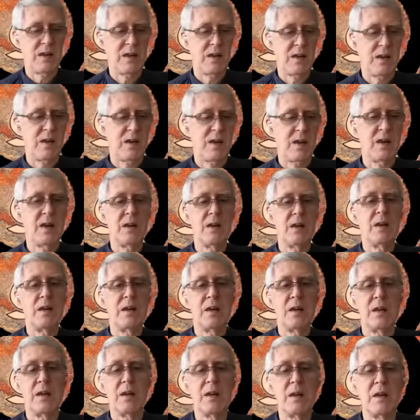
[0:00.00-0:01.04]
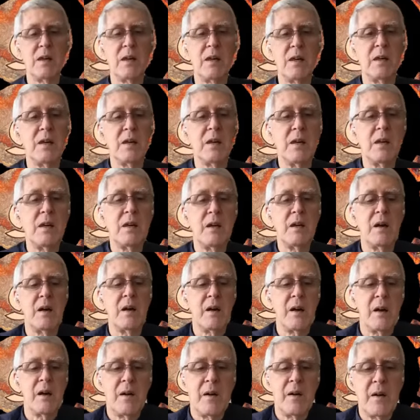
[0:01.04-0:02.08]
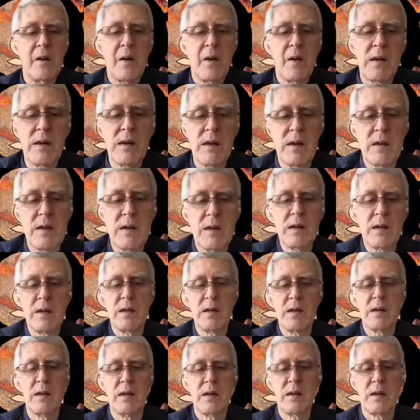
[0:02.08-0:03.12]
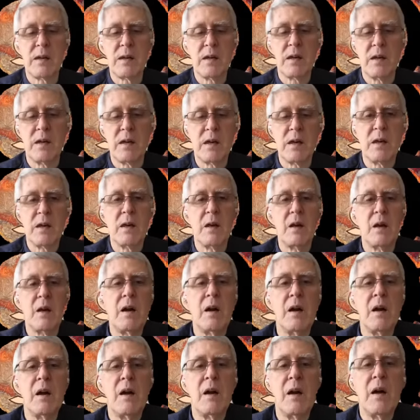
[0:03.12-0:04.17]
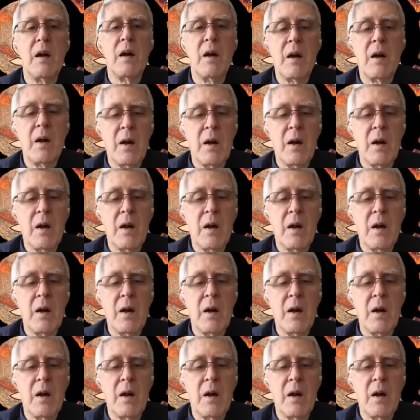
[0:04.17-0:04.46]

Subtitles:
Nothing is said.